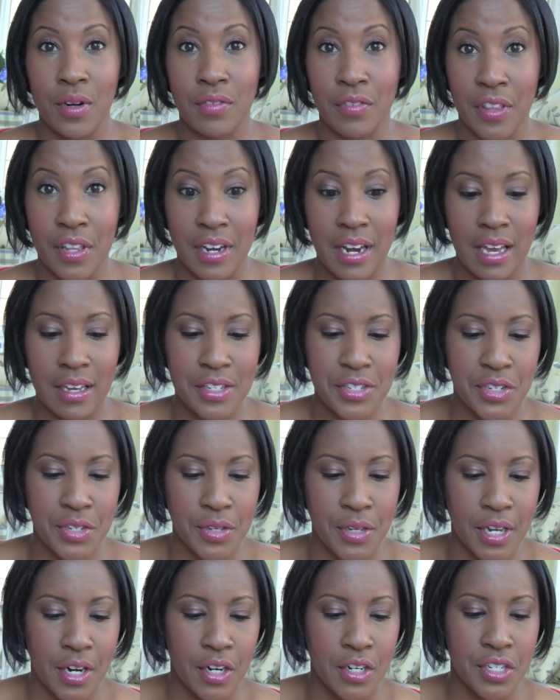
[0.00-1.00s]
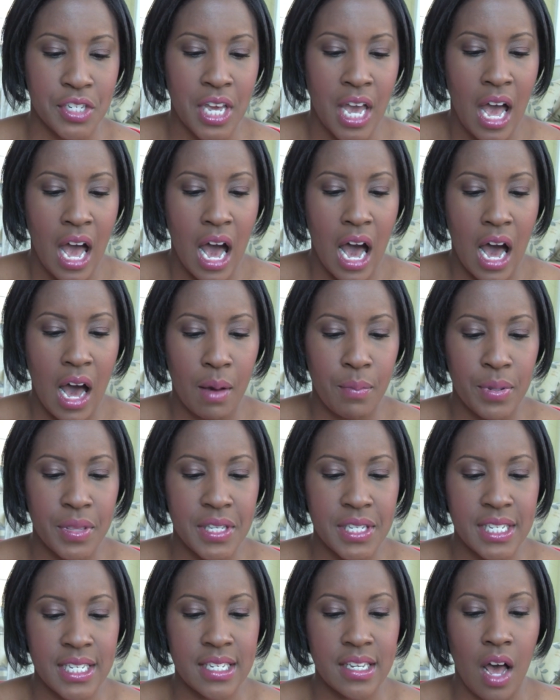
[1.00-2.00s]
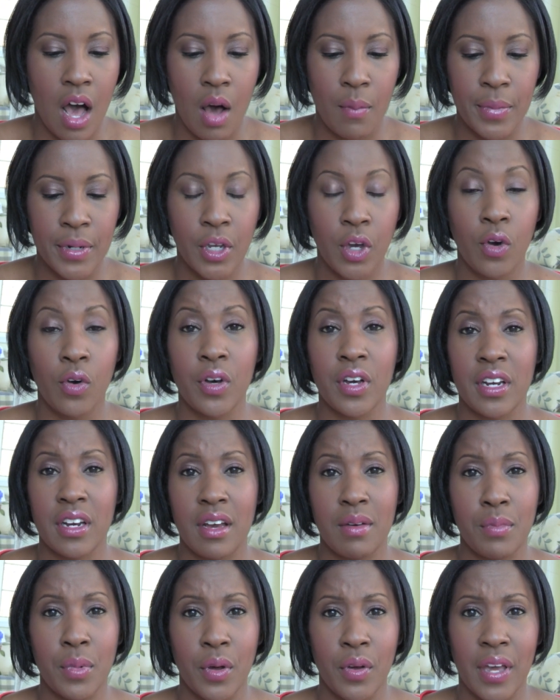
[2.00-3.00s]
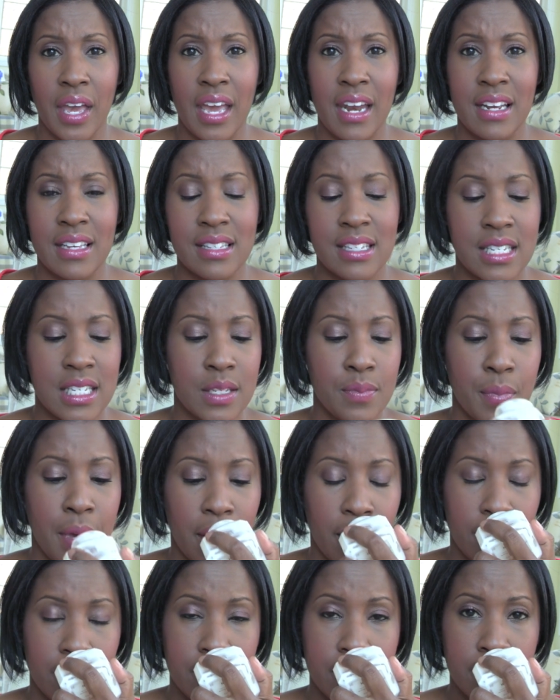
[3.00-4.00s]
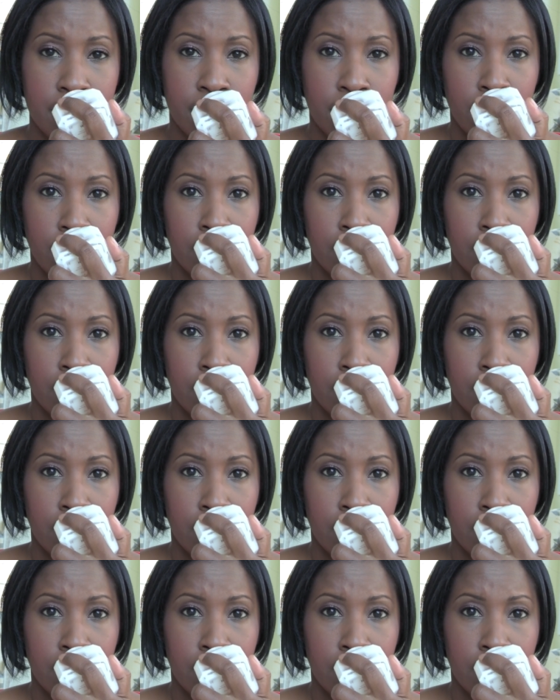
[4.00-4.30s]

one for the next two years. Uh, but this is almond coconut milk, and it smells